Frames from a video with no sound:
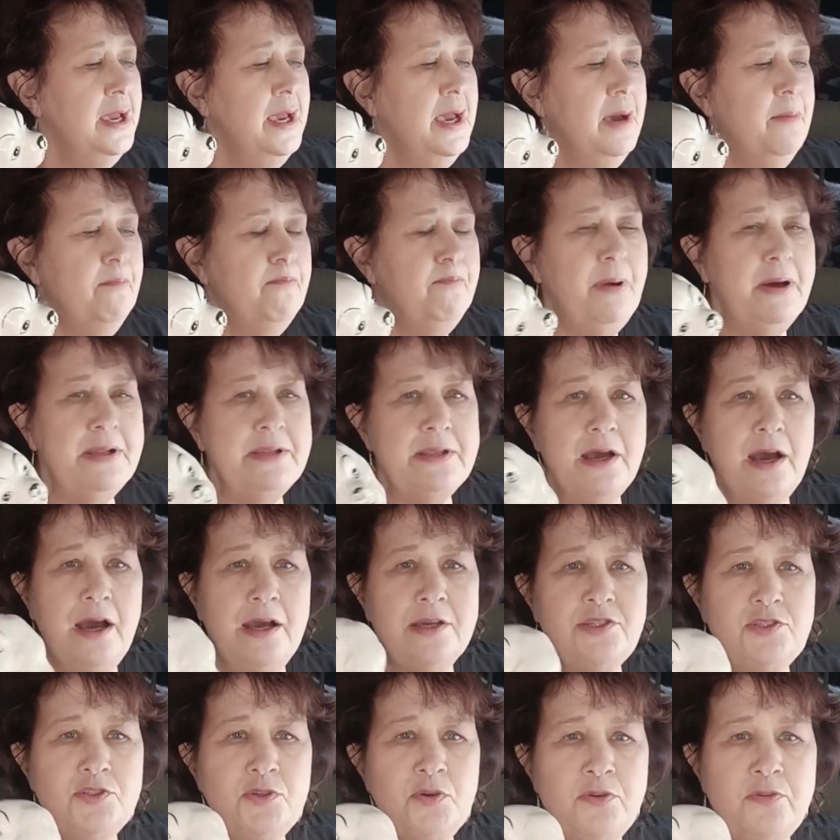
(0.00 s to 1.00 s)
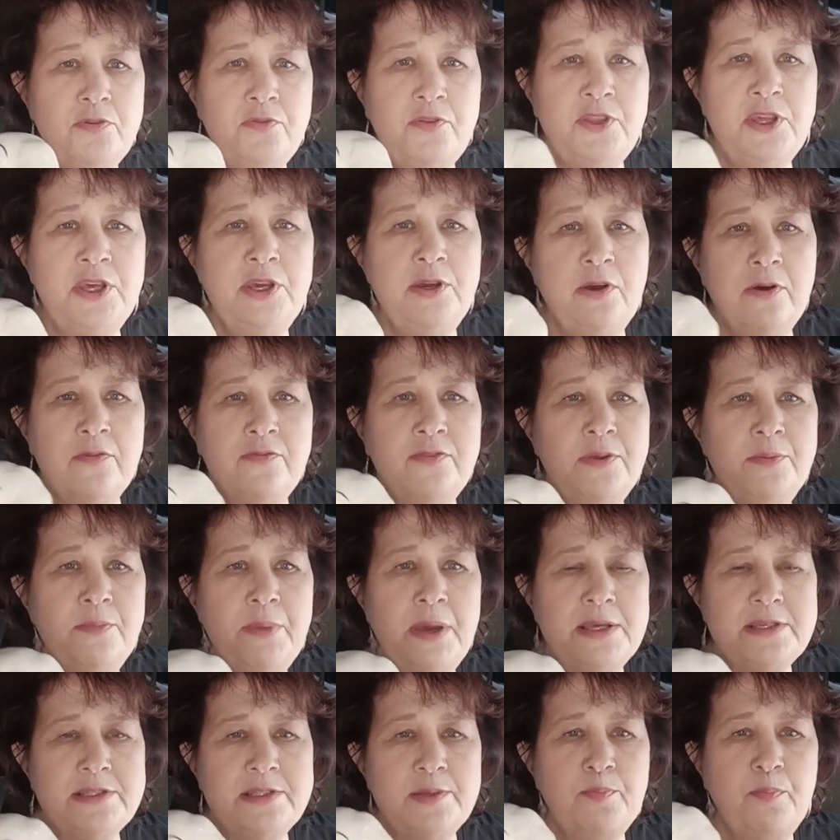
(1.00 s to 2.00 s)
but I sort of think of them
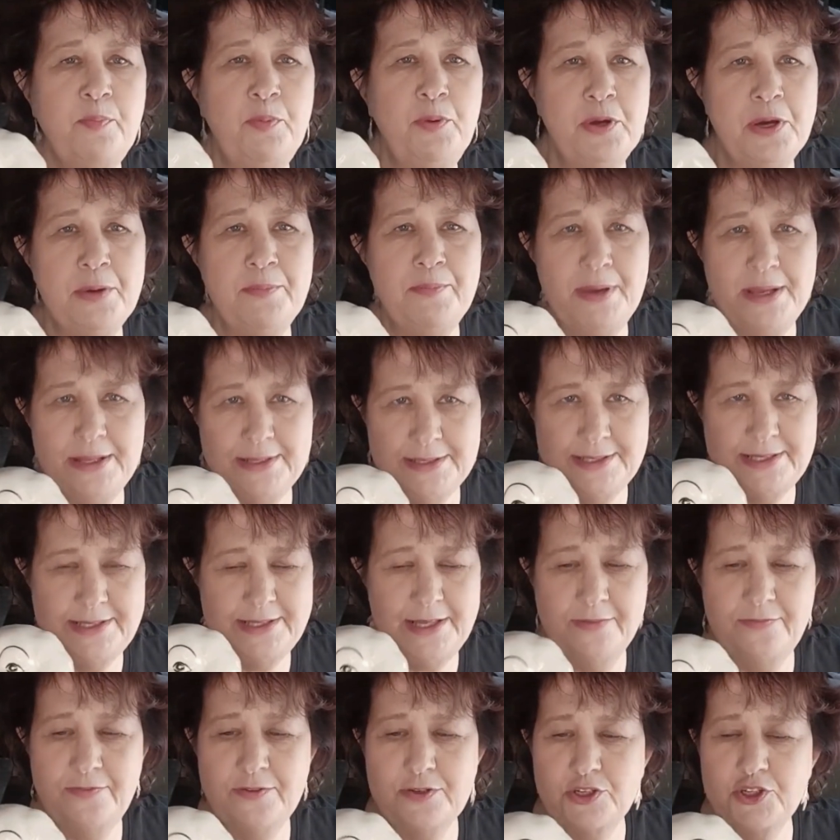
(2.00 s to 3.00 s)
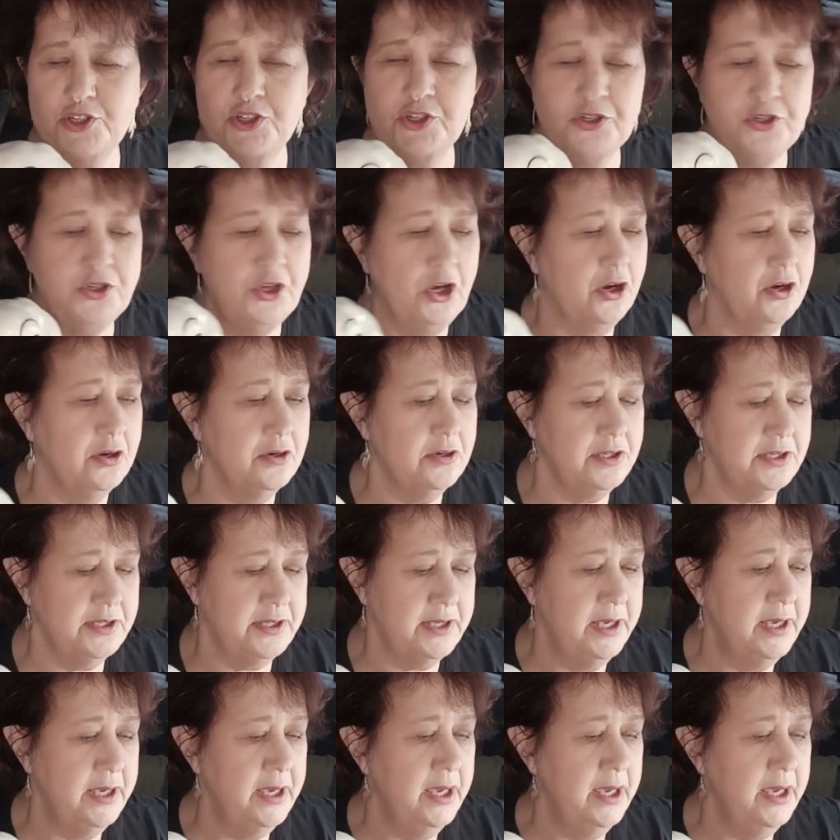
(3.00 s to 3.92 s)
as the poor man's Staffordshire dogs.